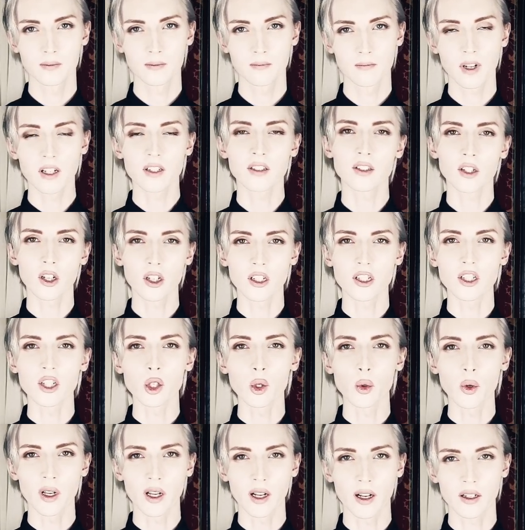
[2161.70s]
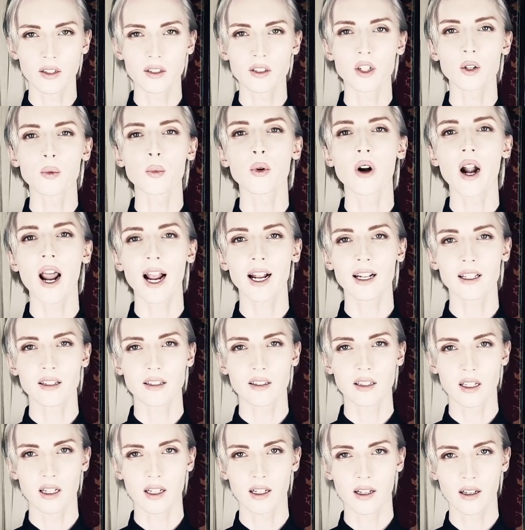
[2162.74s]
I start doing, I start
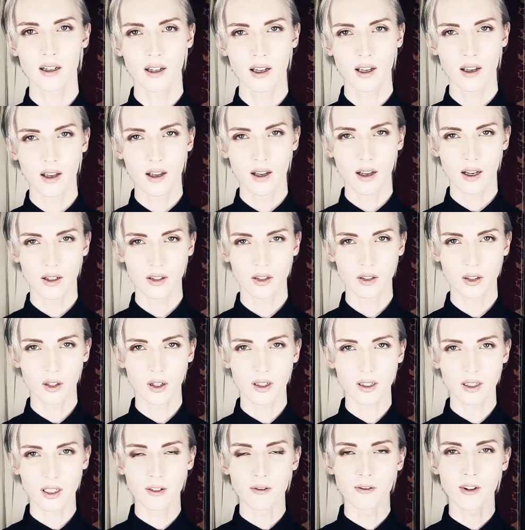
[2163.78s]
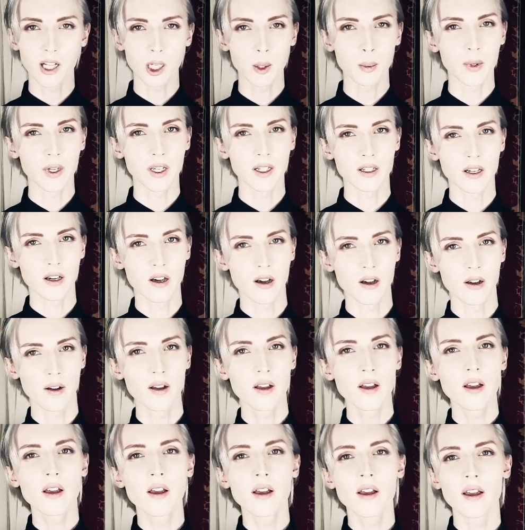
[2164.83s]
practicing. I start developing a
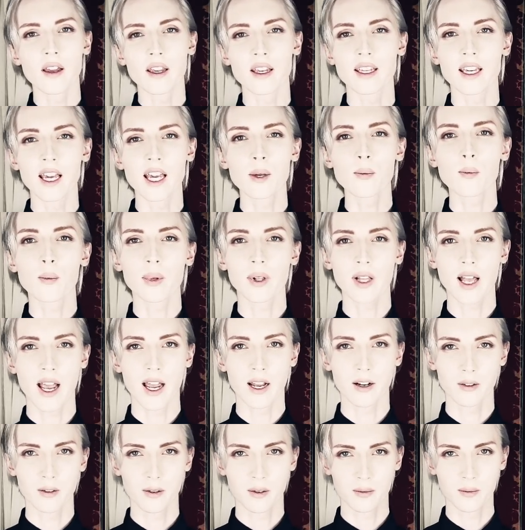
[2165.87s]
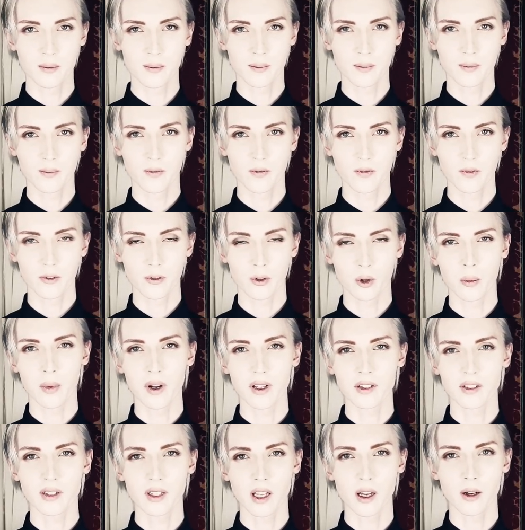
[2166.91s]
game plan for
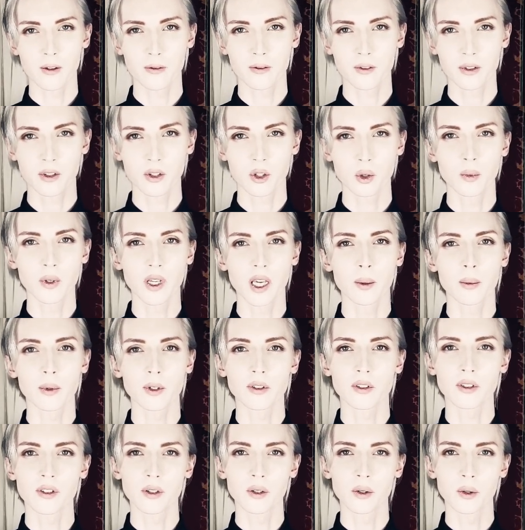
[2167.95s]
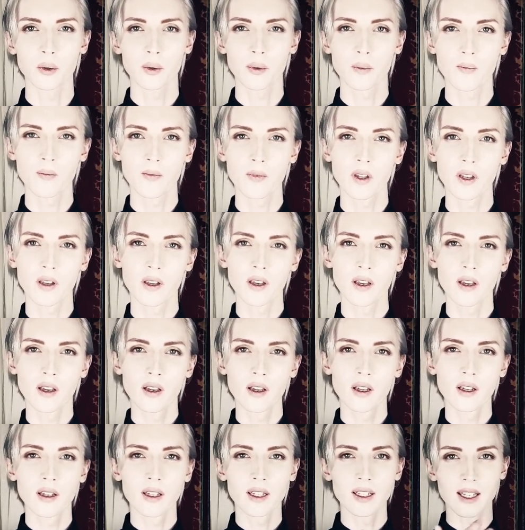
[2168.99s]
myself to be able
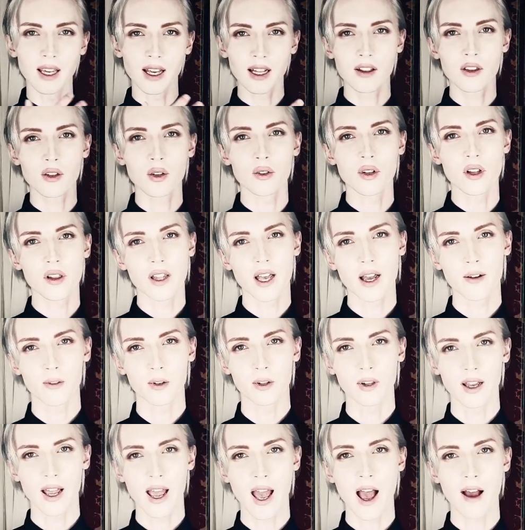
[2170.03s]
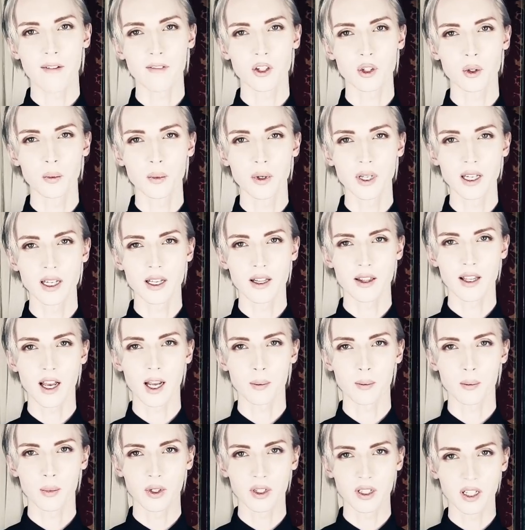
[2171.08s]
to get to the level I have to be in
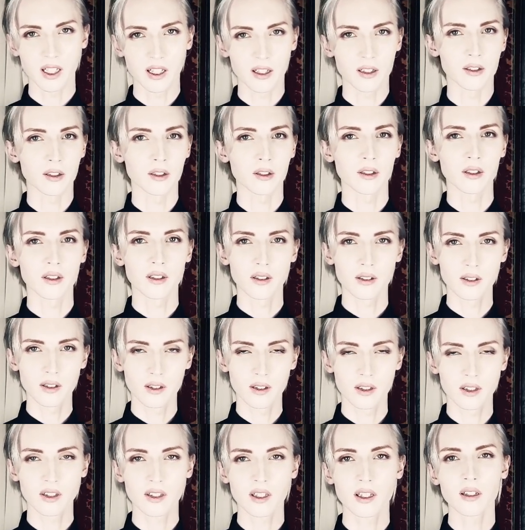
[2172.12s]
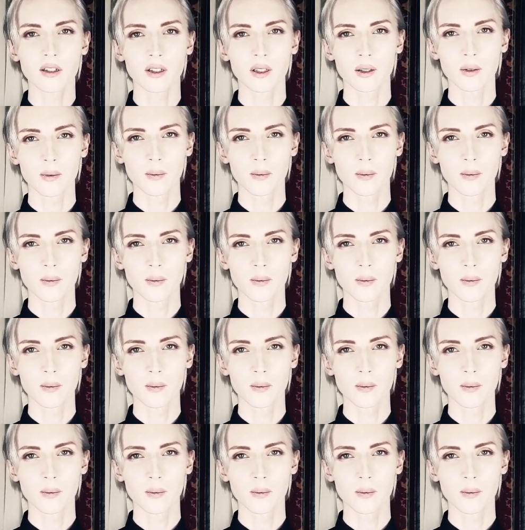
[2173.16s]
that particular skill.